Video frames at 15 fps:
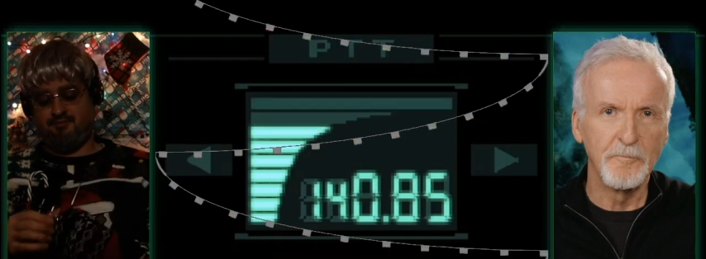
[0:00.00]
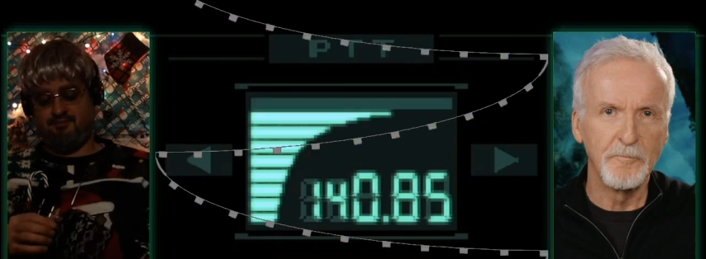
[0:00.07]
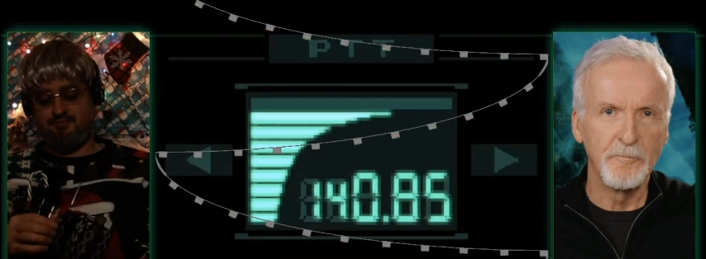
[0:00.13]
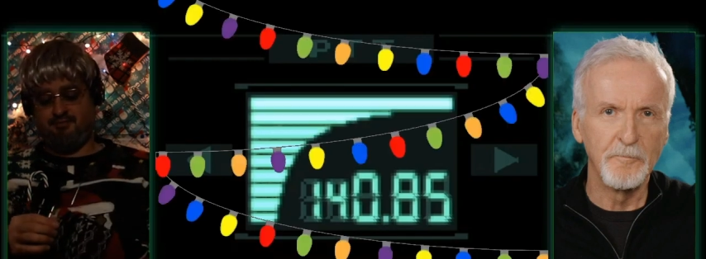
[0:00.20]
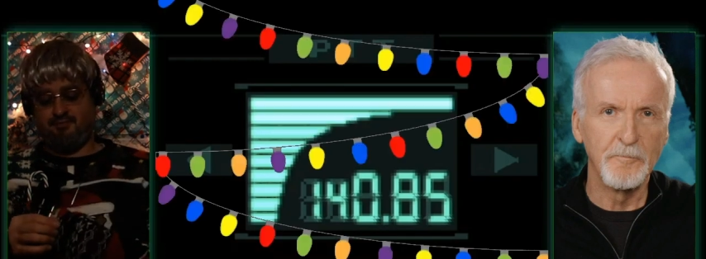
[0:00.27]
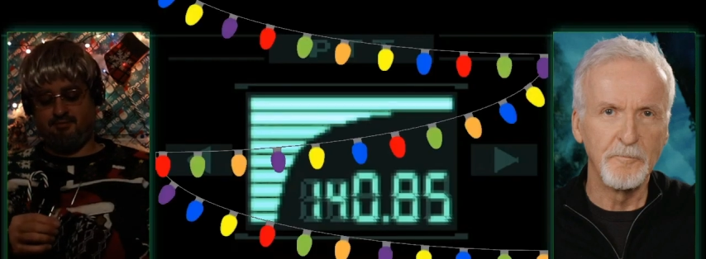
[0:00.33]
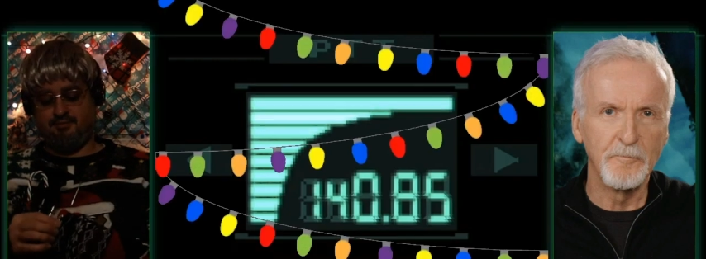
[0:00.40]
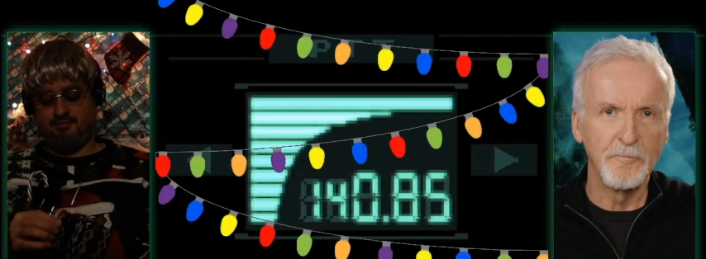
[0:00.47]

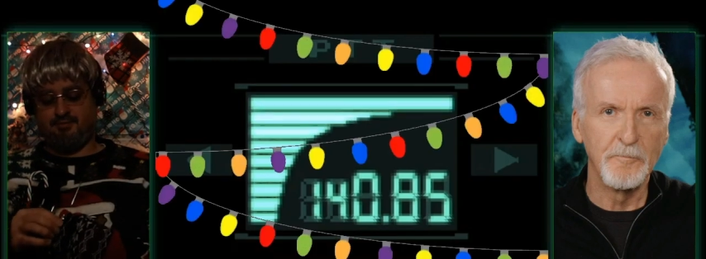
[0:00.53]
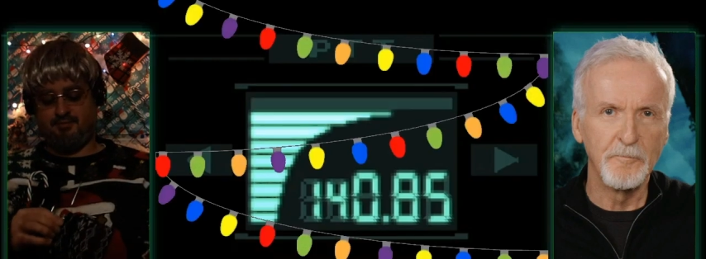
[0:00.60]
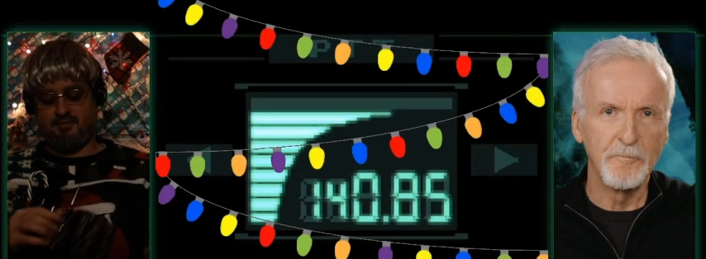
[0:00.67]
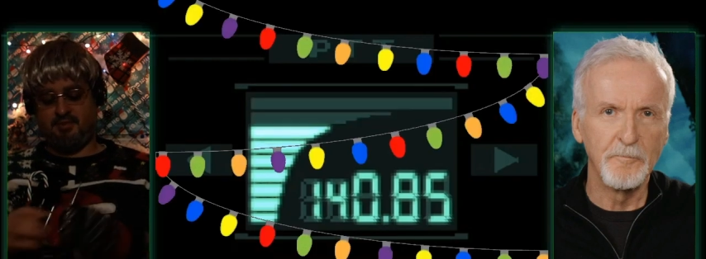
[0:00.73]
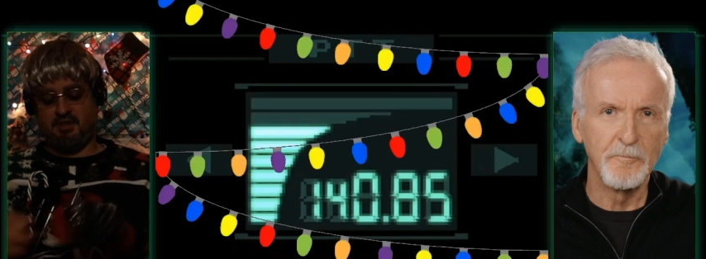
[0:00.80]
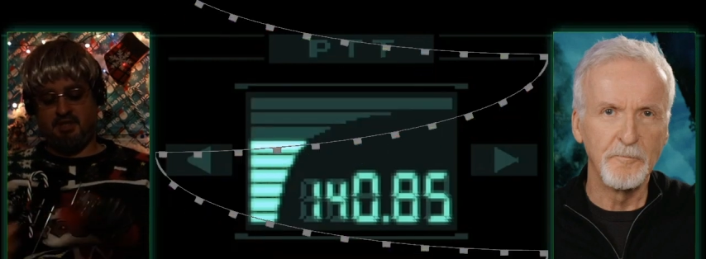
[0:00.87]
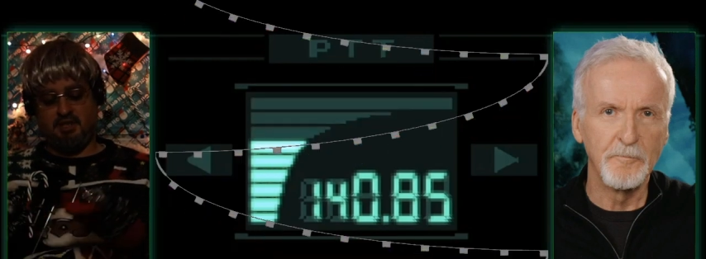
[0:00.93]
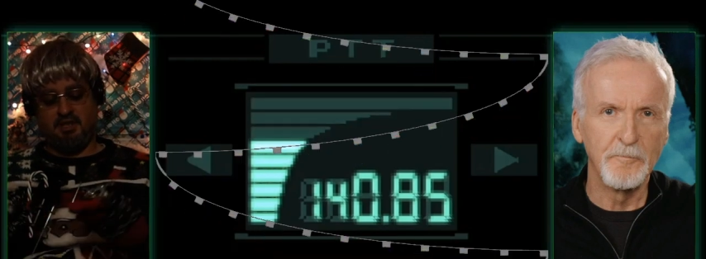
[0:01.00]

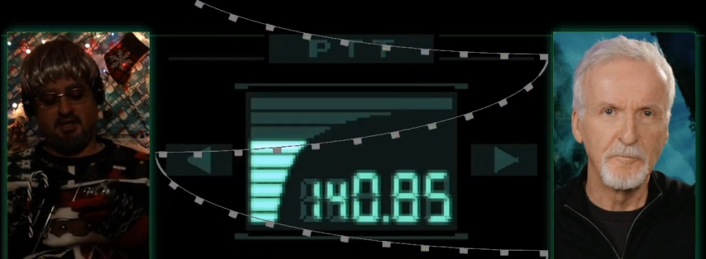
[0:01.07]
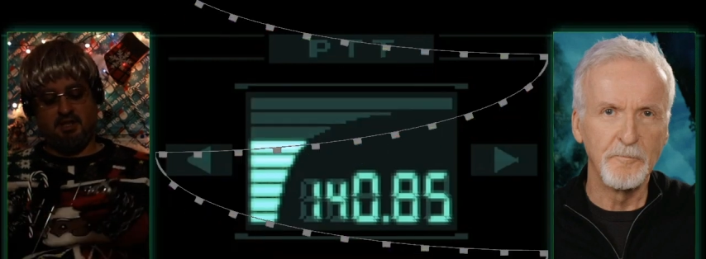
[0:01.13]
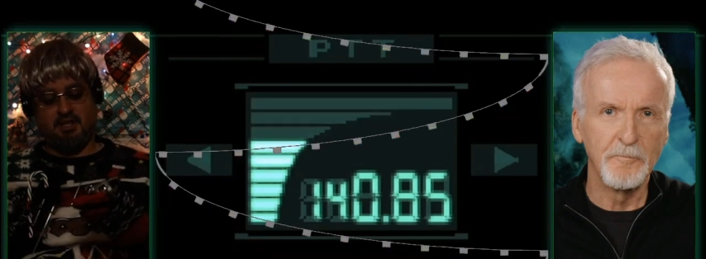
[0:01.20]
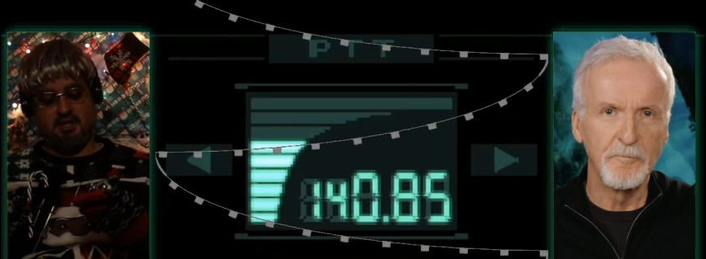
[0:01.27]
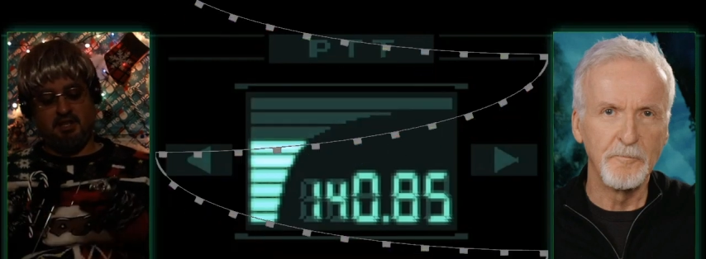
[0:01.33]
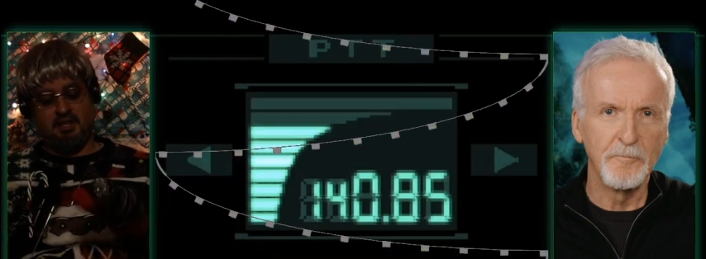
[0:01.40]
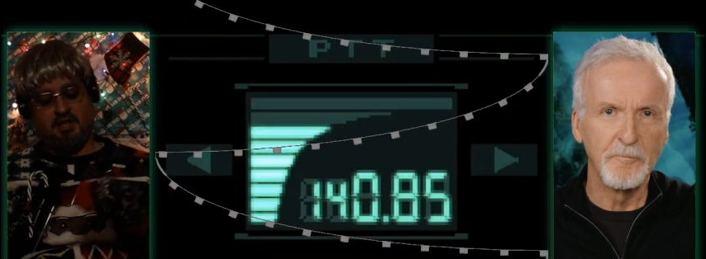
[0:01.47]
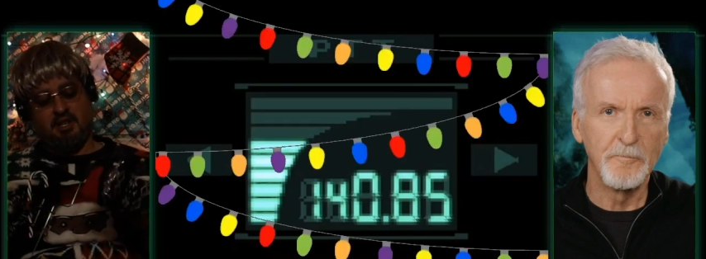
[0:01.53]

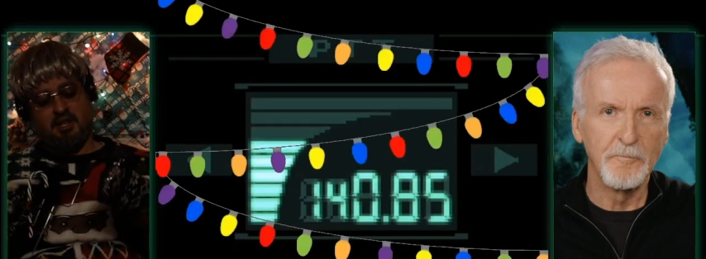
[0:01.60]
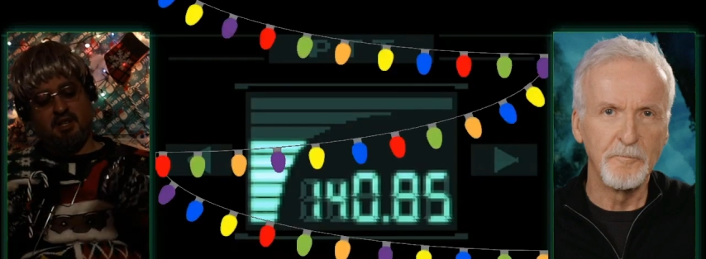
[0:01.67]
[no speech]